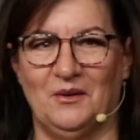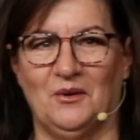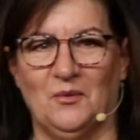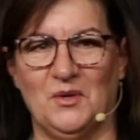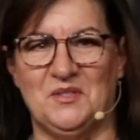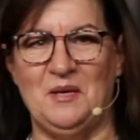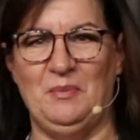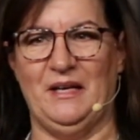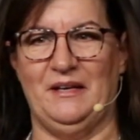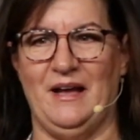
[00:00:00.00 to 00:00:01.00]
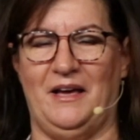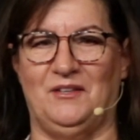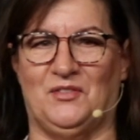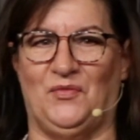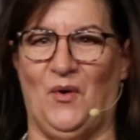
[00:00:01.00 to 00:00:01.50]
What's he being
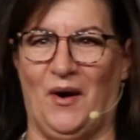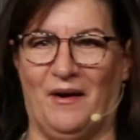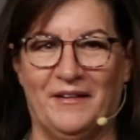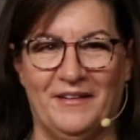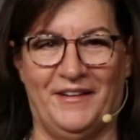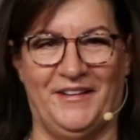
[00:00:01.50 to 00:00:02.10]
nice for?